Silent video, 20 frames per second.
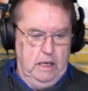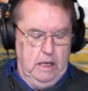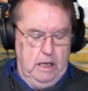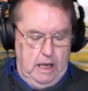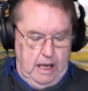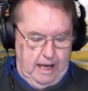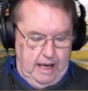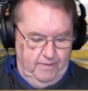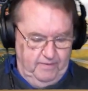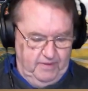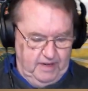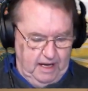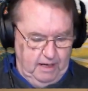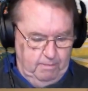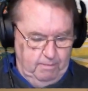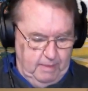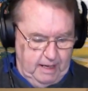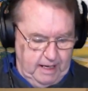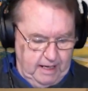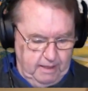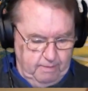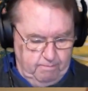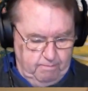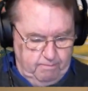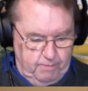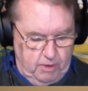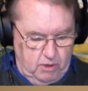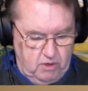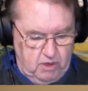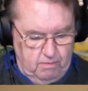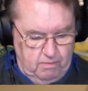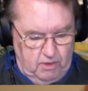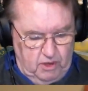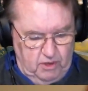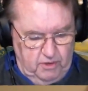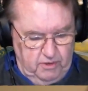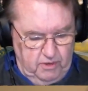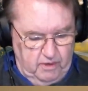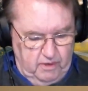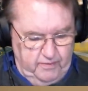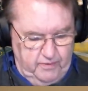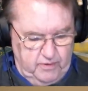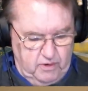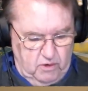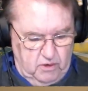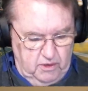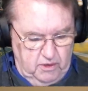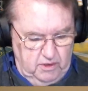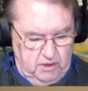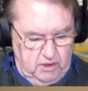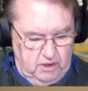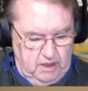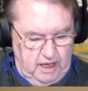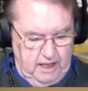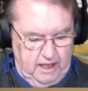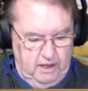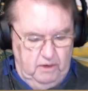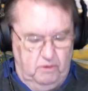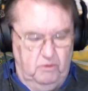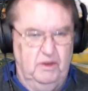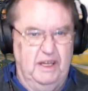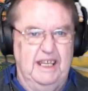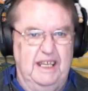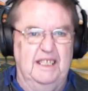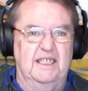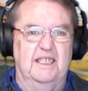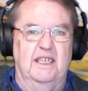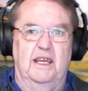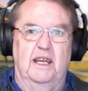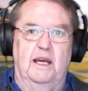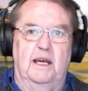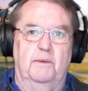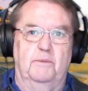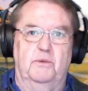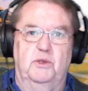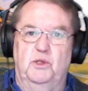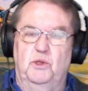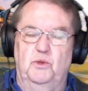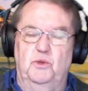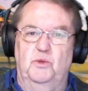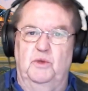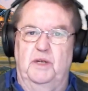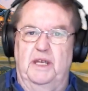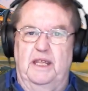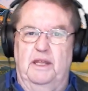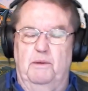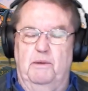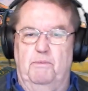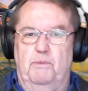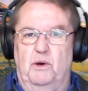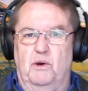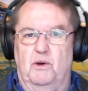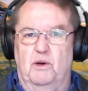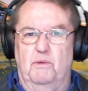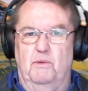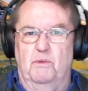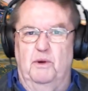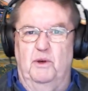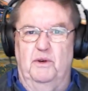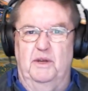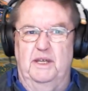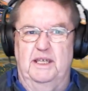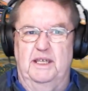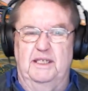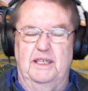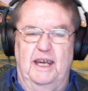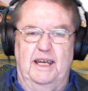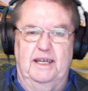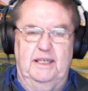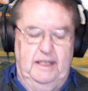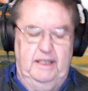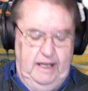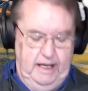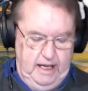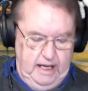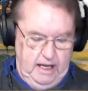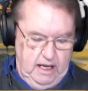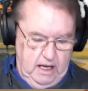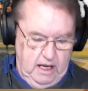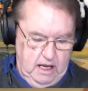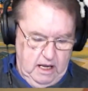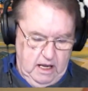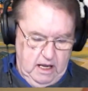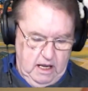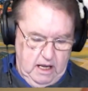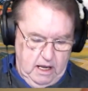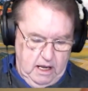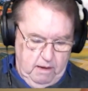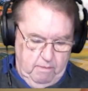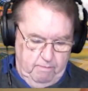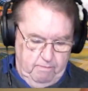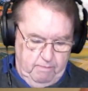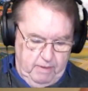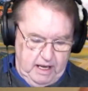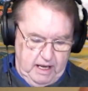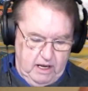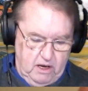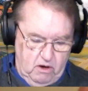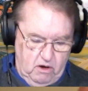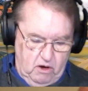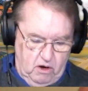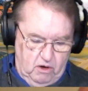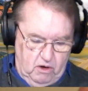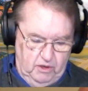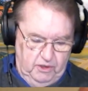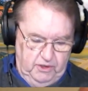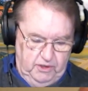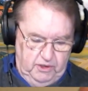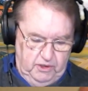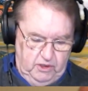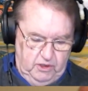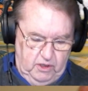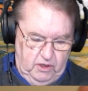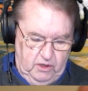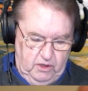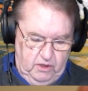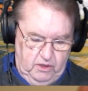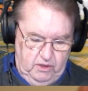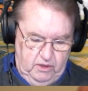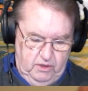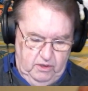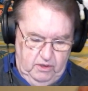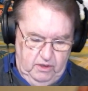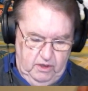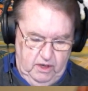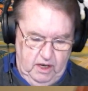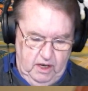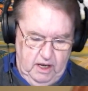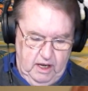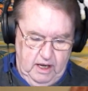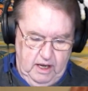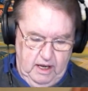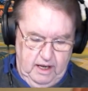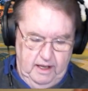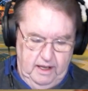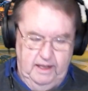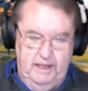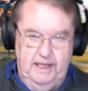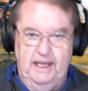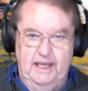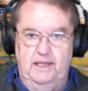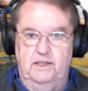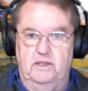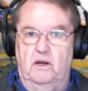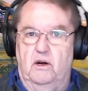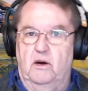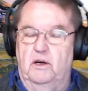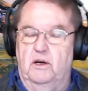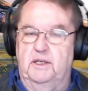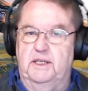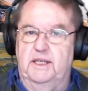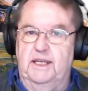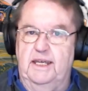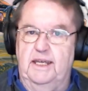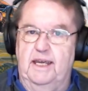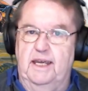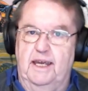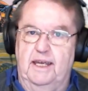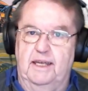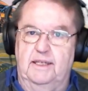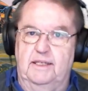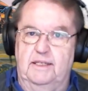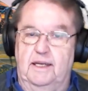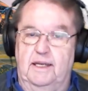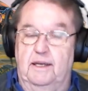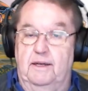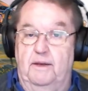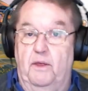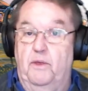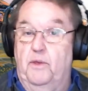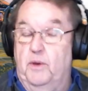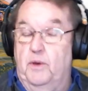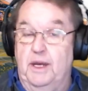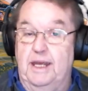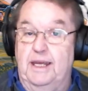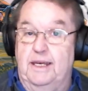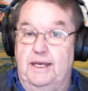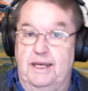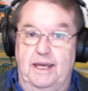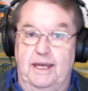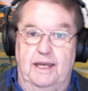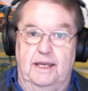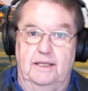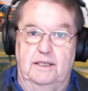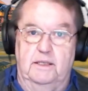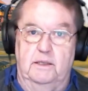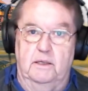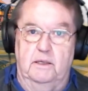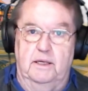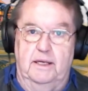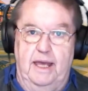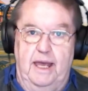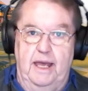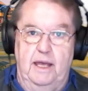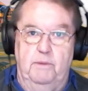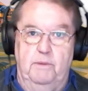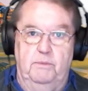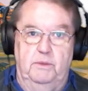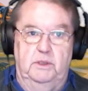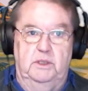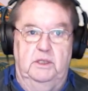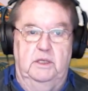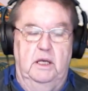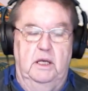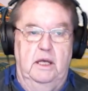I've done my Pokemon, of course, and the reason I'm doing the Pokemon is actually because these are DS and 3DS games,